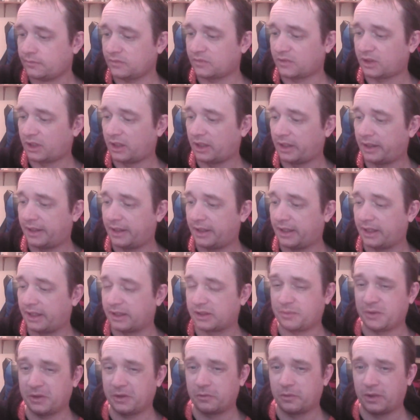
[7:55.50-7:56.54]
I
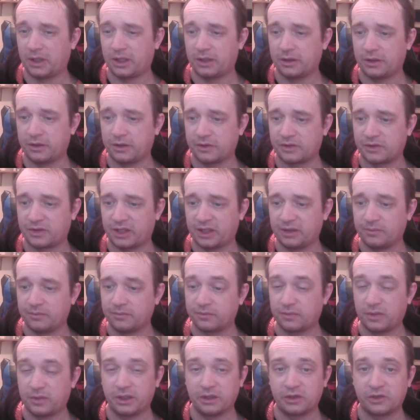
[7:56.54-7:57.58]
spend quite a lot of time
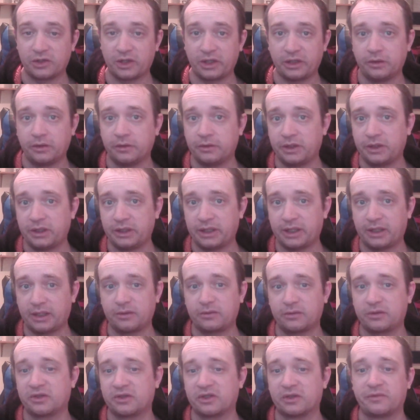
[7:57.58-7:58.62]
like shiny hunting now
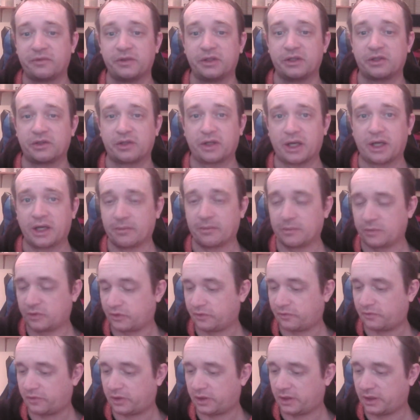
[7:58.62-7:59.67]
because I finished the game and
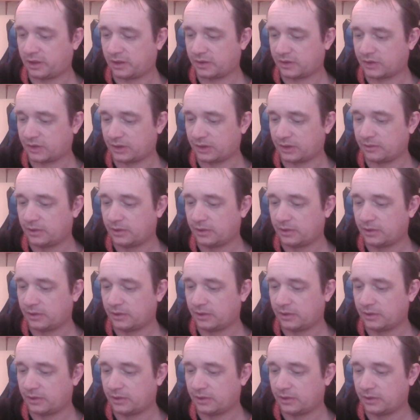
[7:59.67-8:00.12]
stuff like that. So,